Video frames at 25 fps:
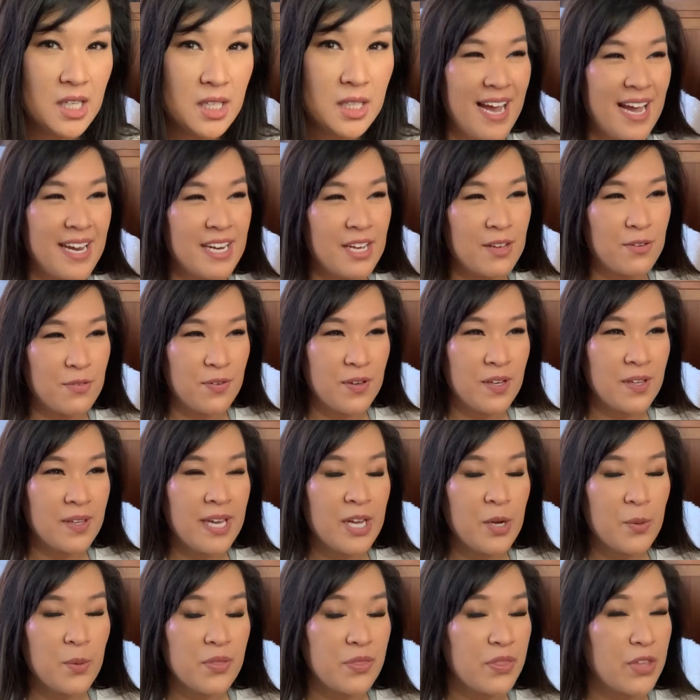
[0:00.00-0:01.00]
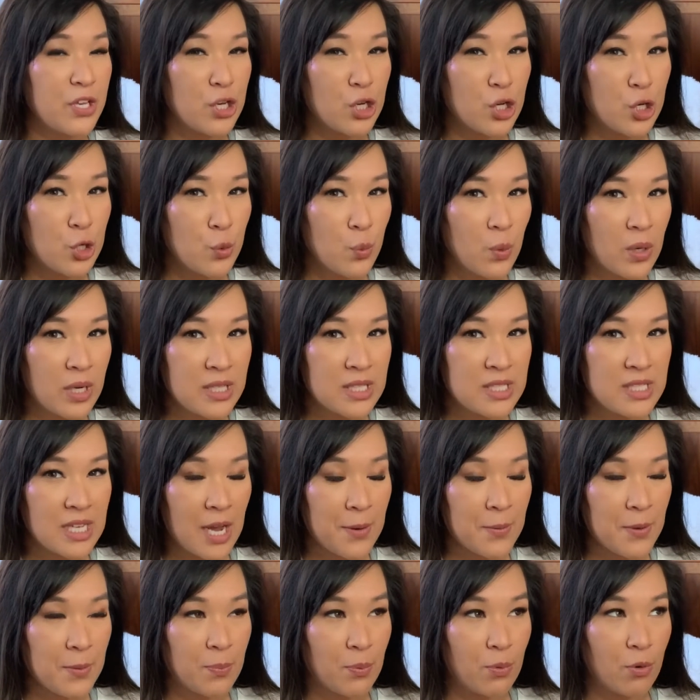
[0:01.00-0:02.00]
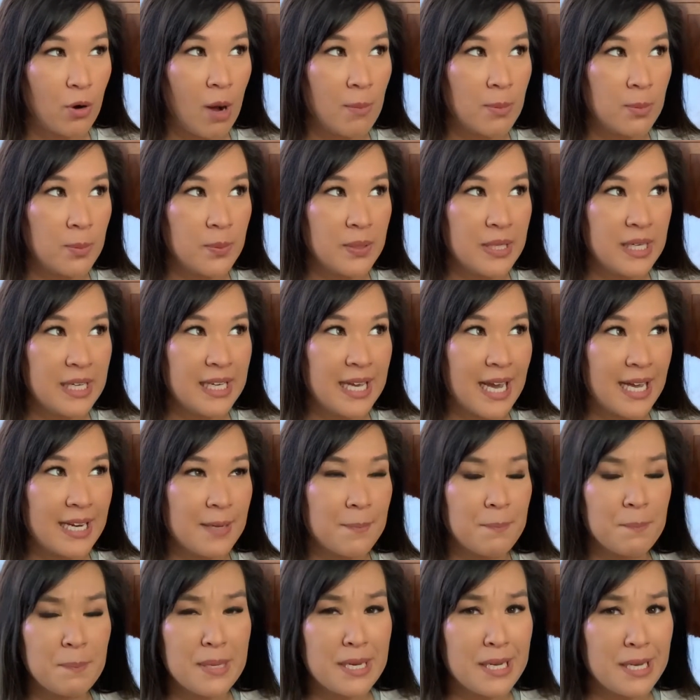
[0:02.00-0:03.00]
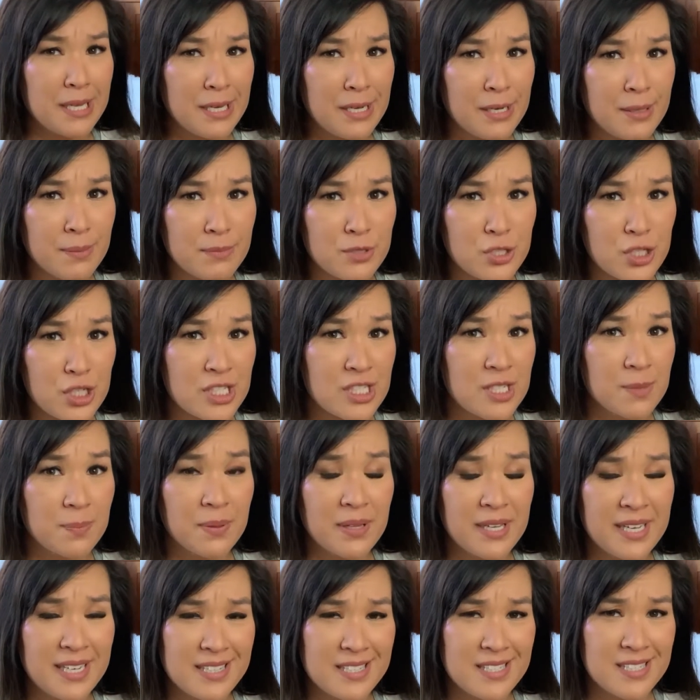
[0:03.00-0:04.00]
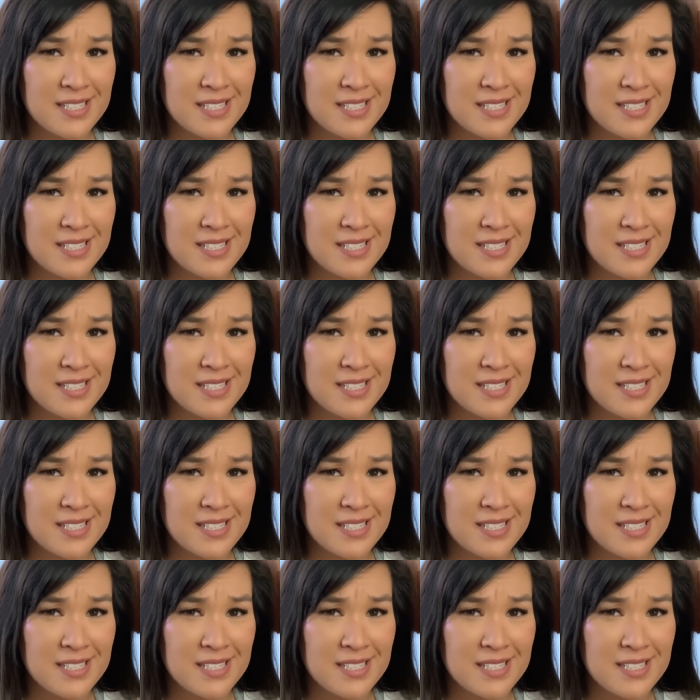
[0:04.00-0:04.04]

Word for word: And I feel like with the new ones, I would probably get a medium just to play it